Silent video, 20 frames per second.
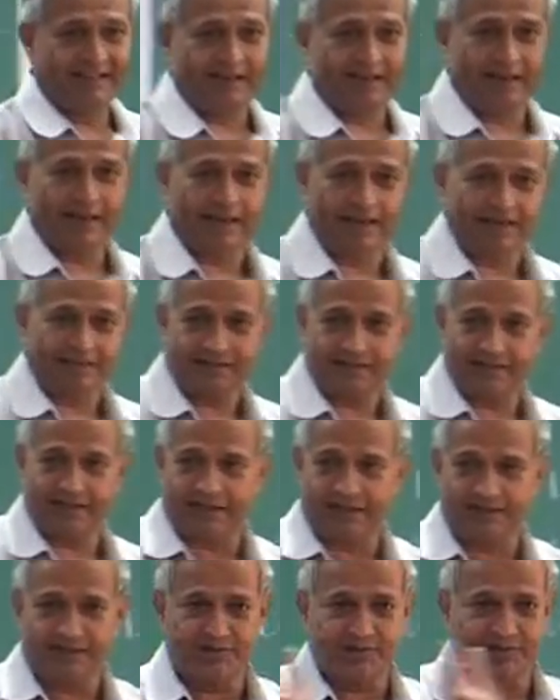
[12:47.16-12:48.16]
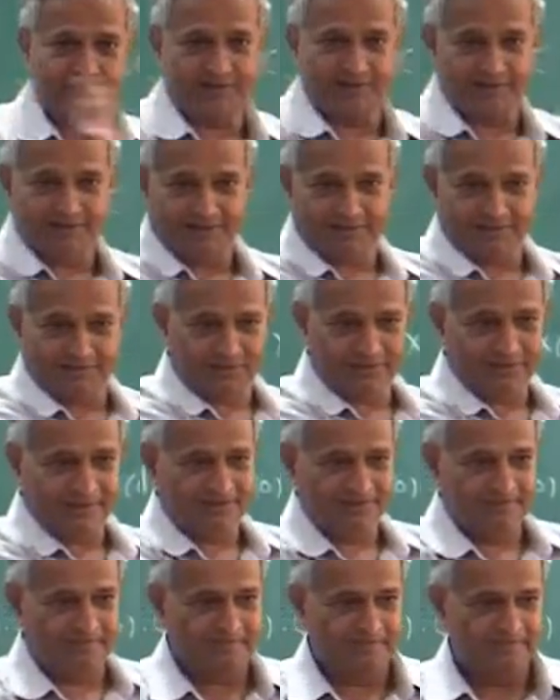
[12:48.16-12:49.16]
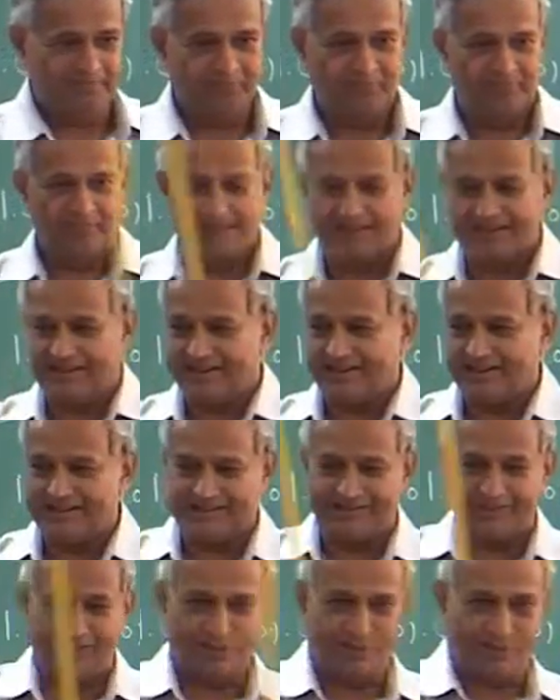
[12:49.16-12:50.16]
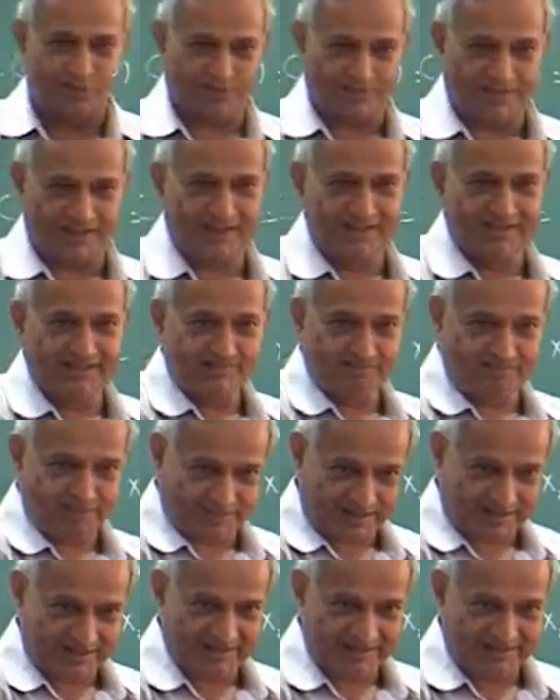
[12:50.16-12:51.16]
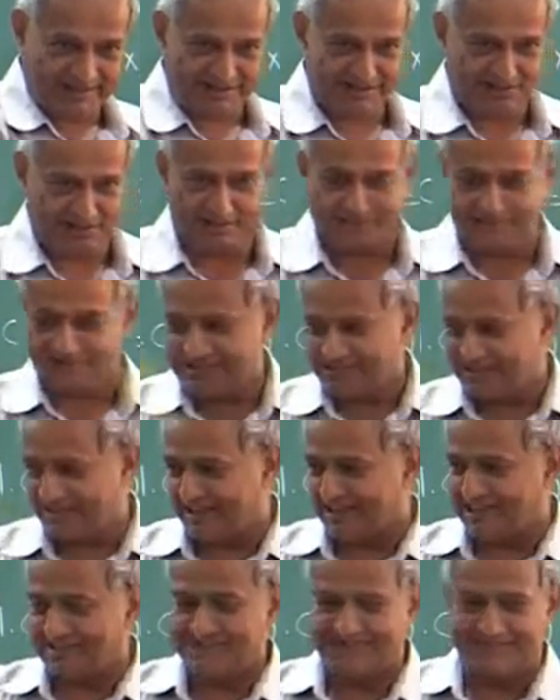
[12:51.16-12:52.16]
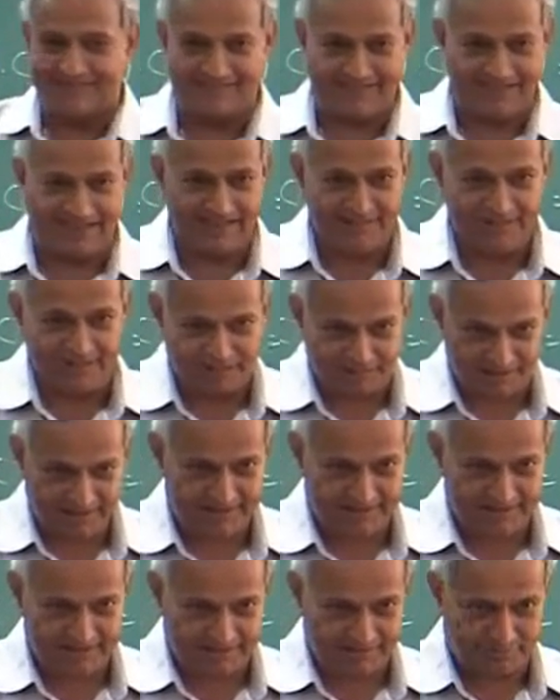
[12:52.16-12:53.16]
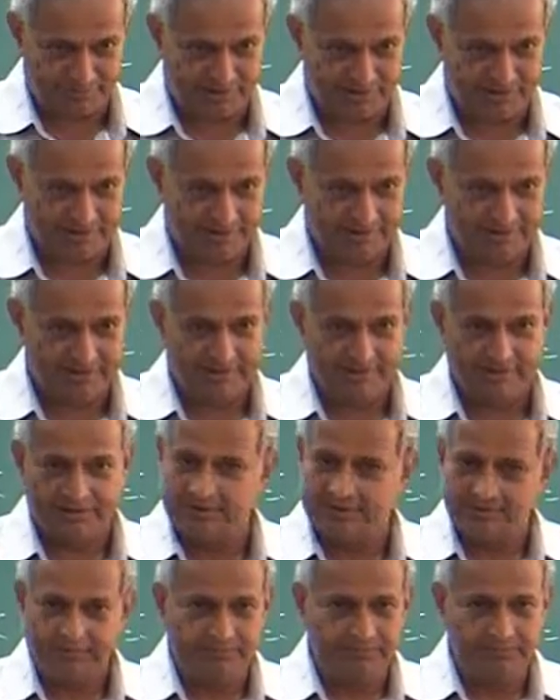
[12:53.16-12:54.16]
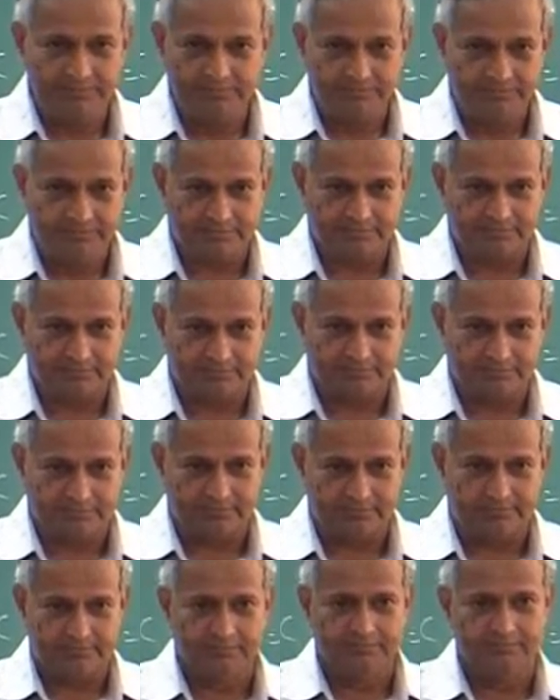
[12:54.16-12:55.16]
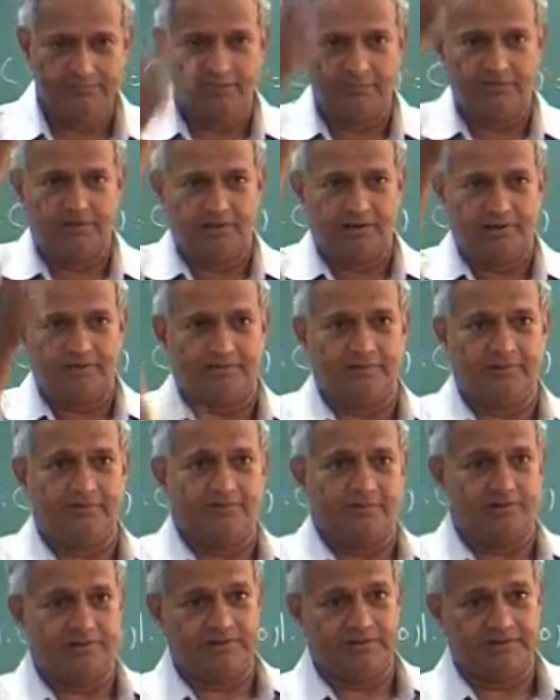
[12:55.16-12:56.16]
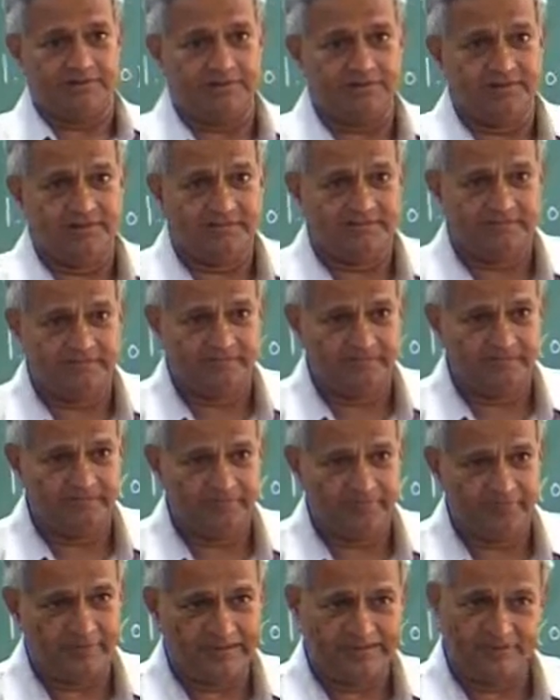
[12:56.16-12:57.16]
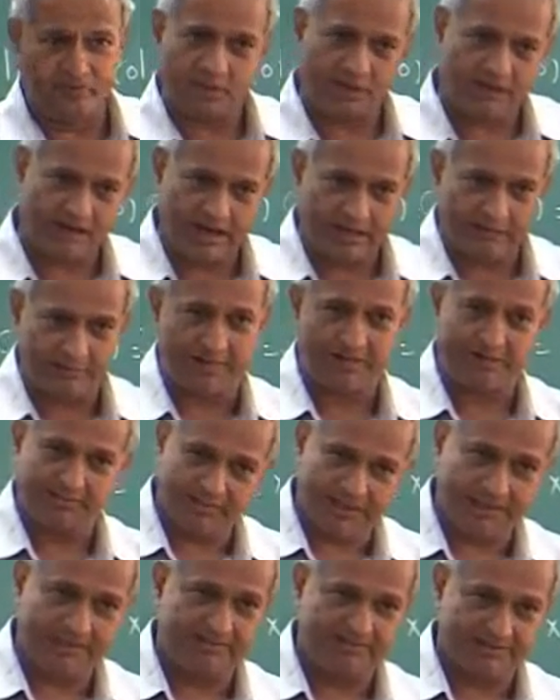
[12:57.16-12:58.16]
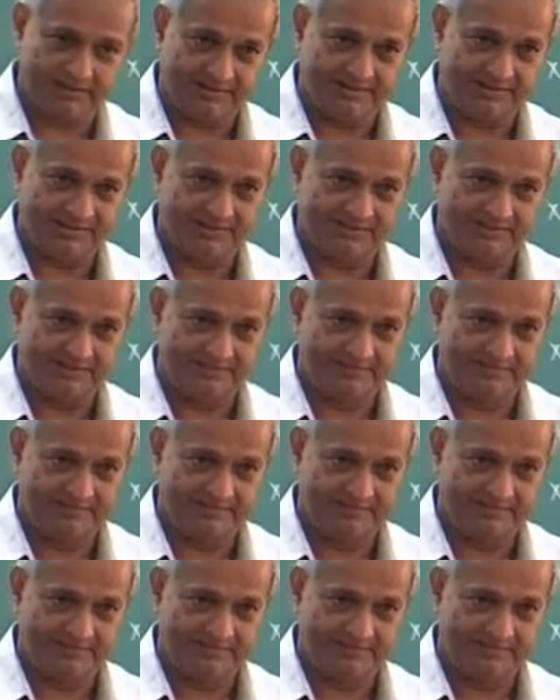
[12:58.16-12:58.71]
collect the constant terms, collect the cosine psi terms, collect the sin psi terms, you will have equations. That is what harmonic balance is.